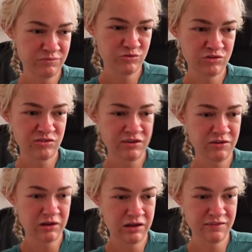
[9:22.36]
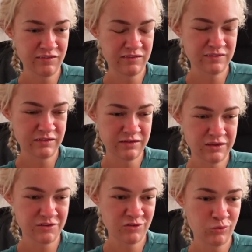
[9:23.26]
just like all the little
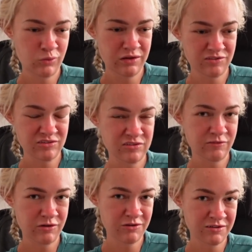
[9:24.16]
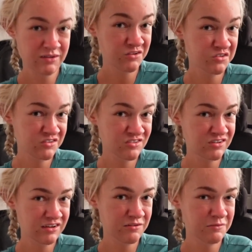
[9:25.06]
like nuances of our
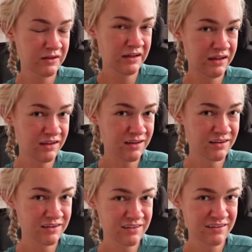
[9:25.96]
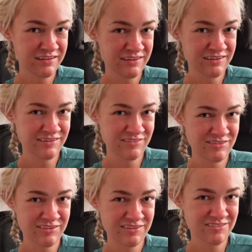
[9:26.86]
relationship, and
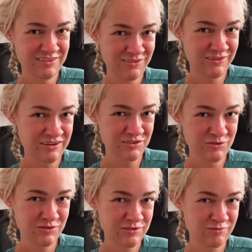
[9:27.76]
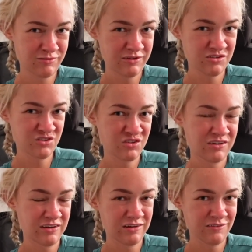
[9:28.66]
just like take you guys for some fun shit
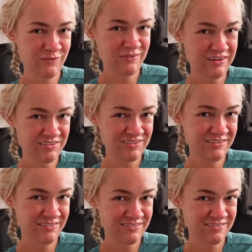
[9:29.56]
along the way too.